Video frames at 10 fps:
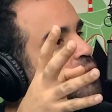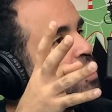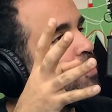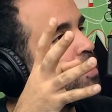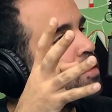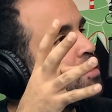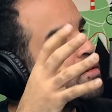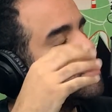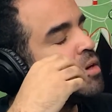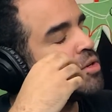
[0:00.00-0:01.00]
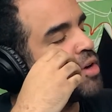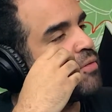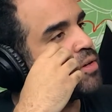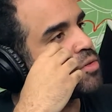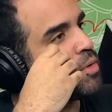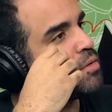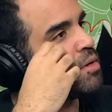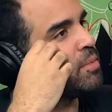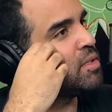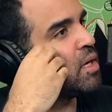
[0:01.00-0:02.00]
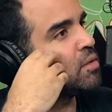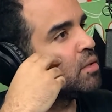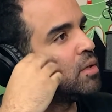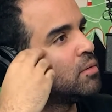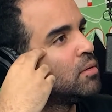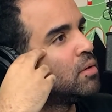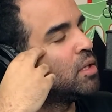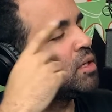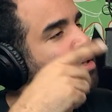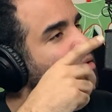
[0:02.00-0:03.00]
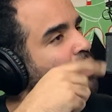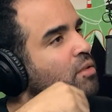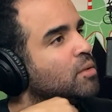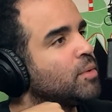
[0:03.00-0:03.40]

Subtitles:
of all internet traffic is Windows updates actually now. I think I saw that somewhere.